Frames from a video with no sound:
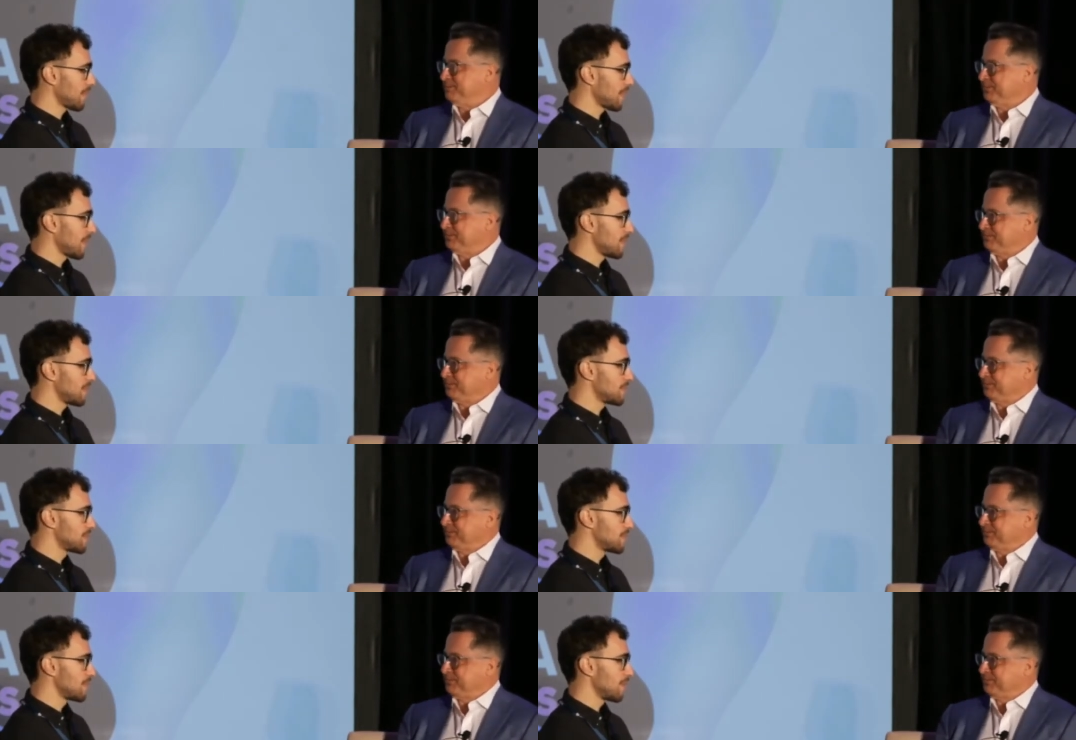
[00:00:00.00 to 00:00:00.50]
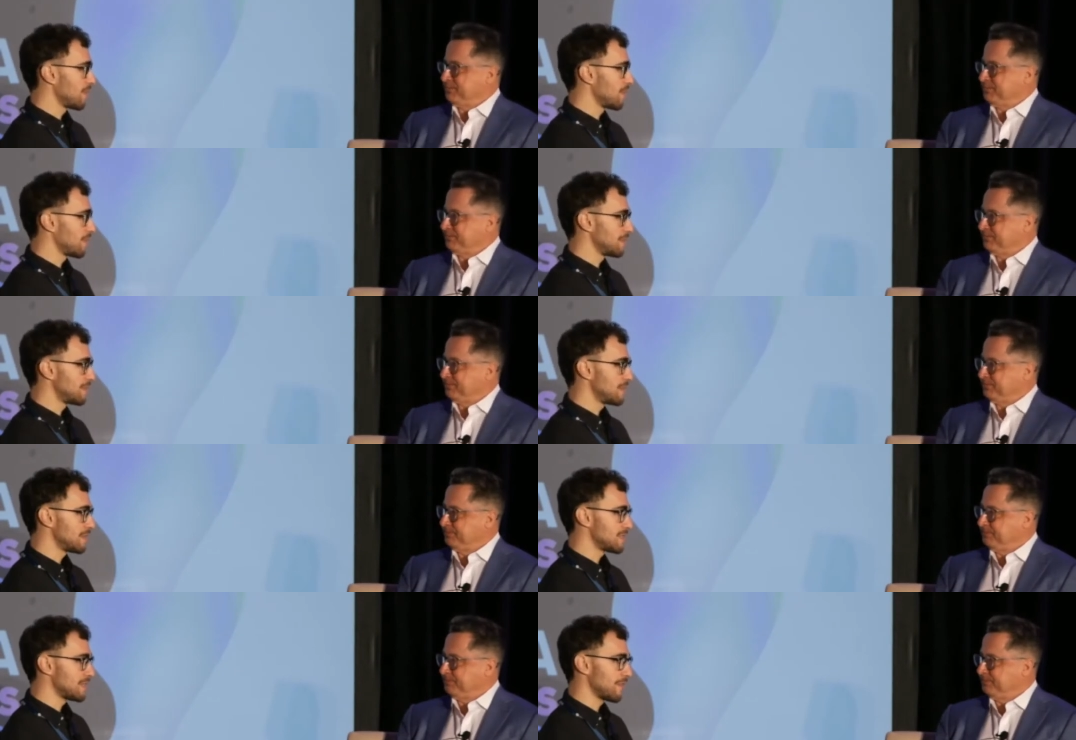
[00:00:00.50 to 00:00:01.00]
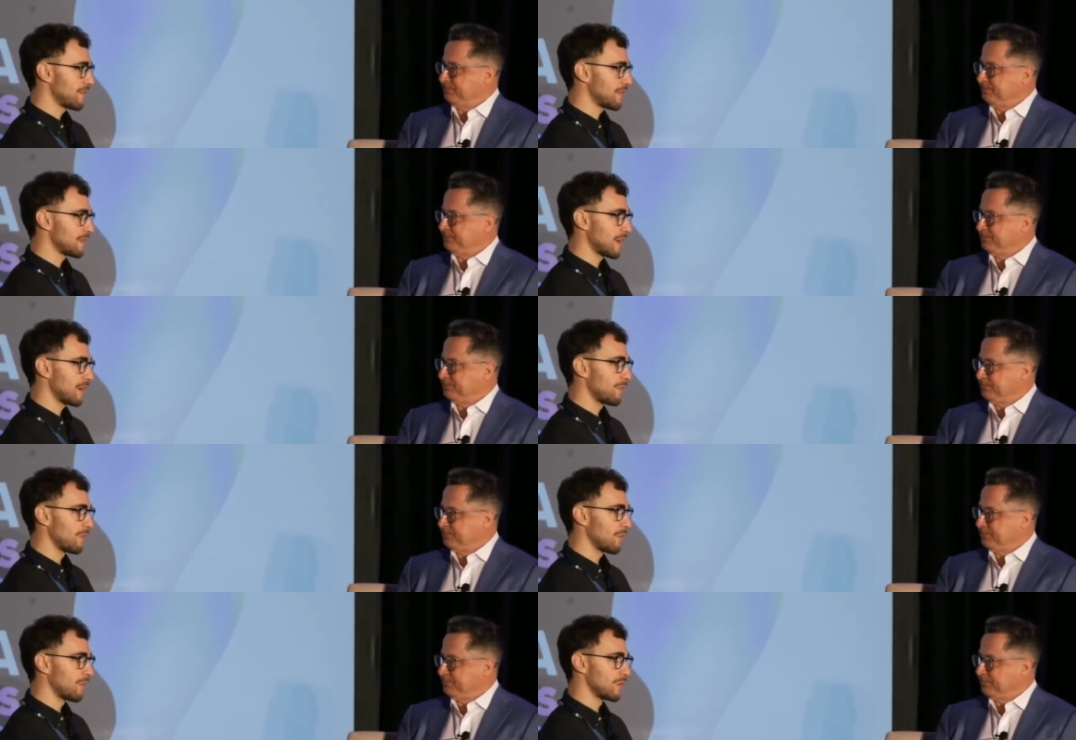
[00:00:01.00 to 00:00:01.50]
Speaker 1: So this is something that
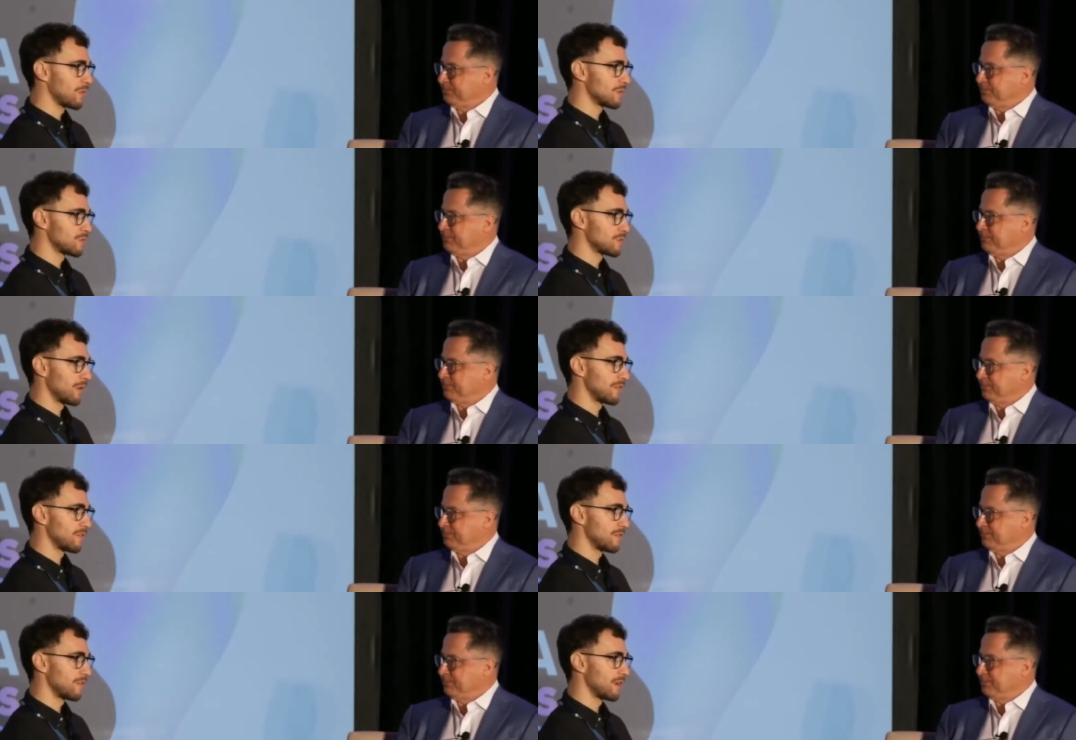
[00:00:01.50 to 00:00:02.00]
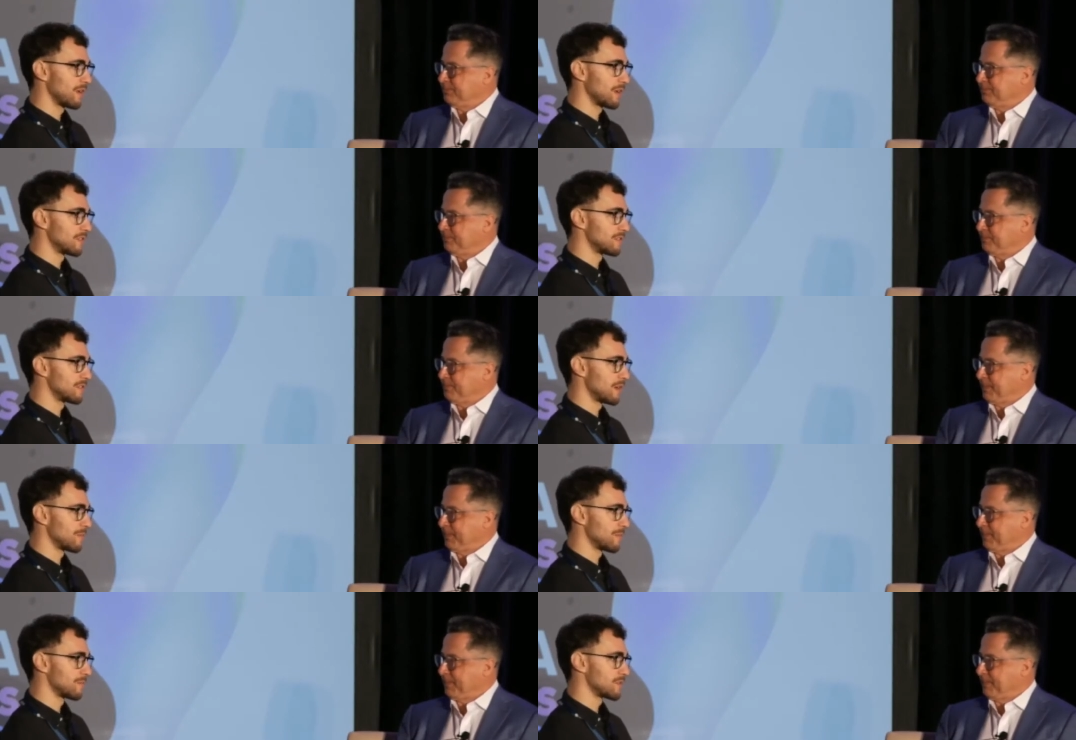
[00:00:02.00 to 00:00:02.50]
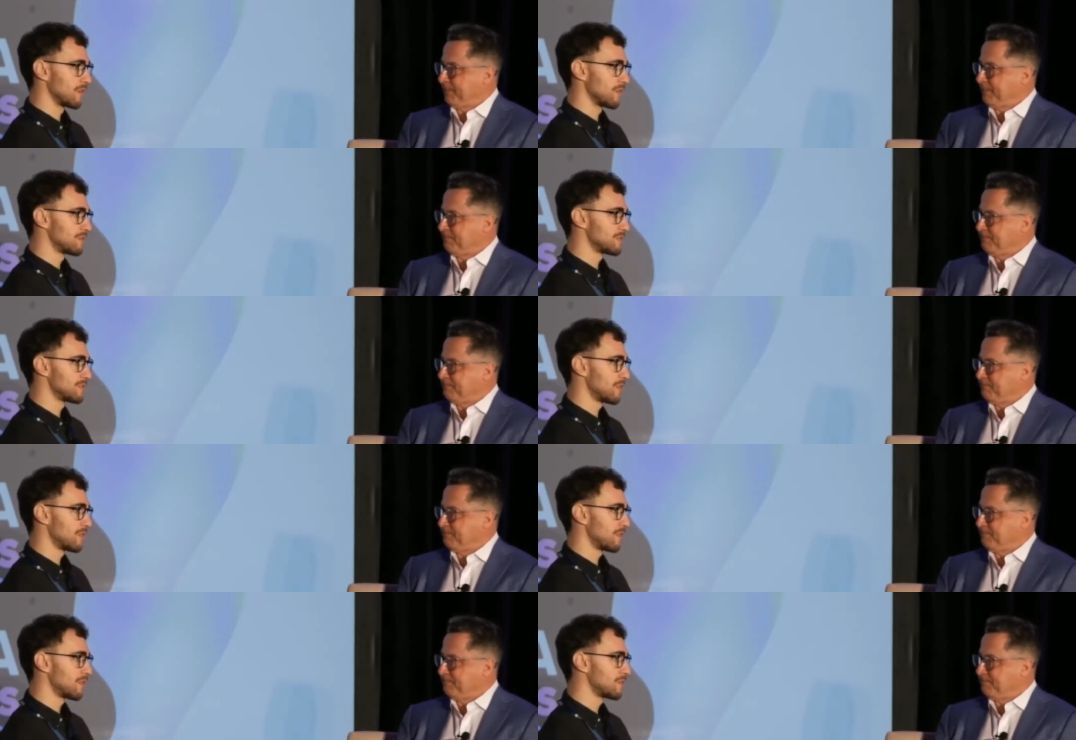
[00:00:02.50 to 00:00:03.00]
I'm always wondering in terms of
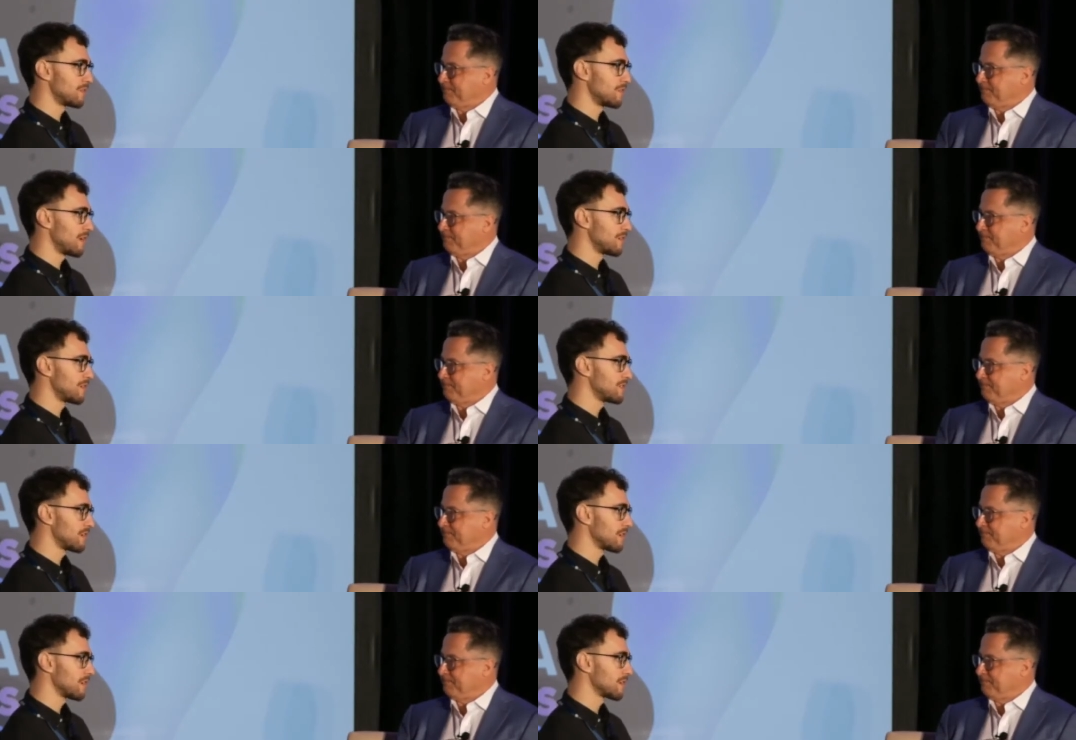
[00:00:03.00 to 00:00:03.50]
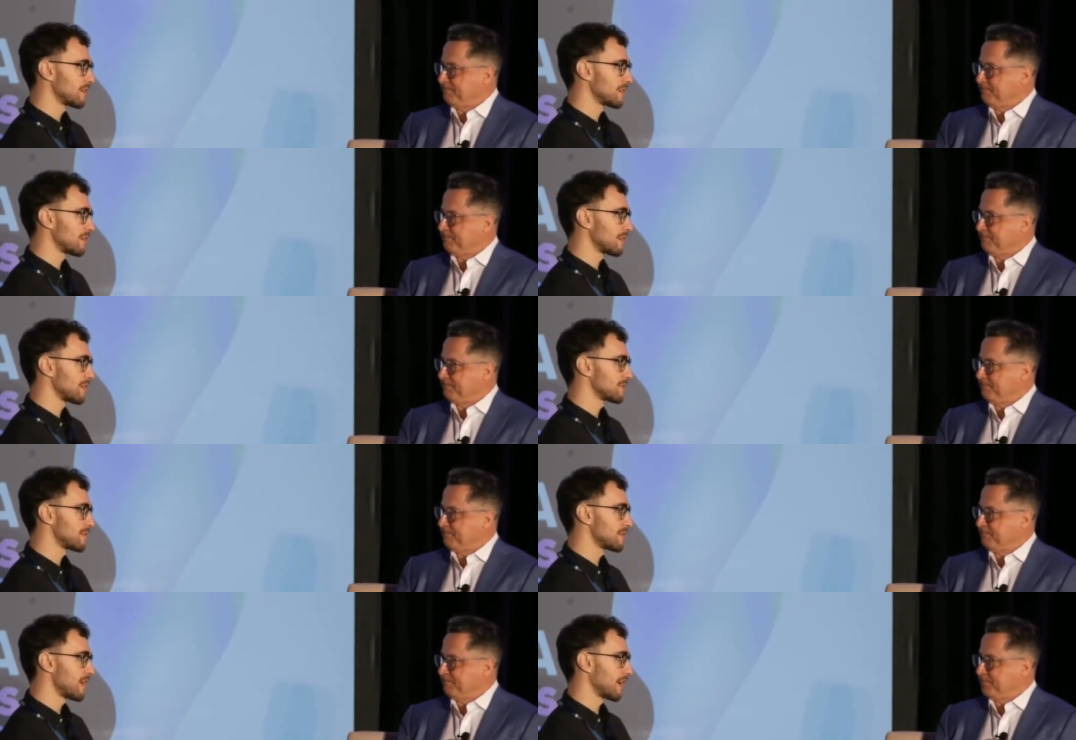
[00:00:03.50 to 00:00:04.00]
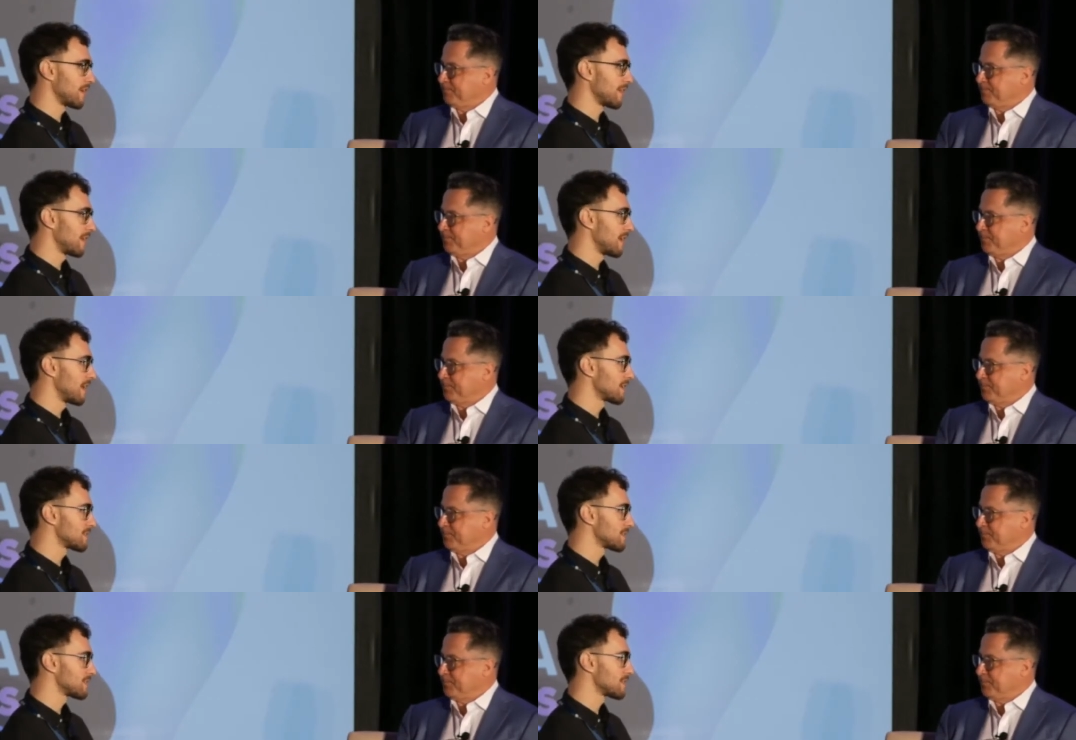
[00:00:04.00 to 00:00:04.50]
serotonergic
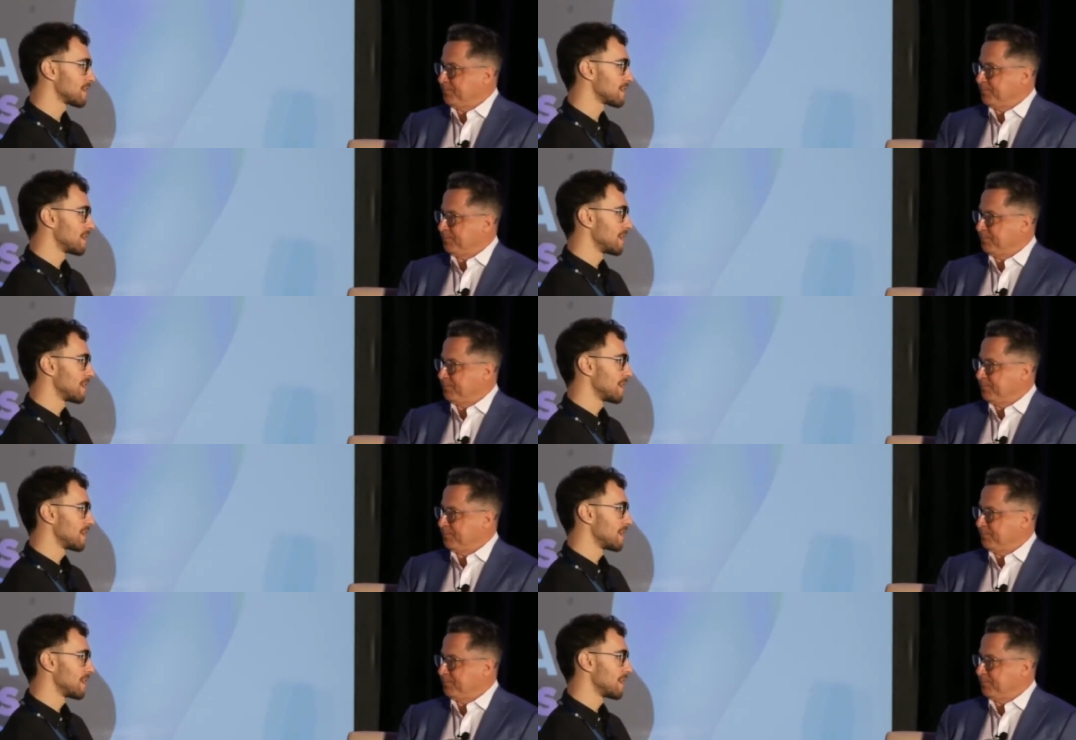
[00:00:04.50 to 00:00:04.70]
psychedelics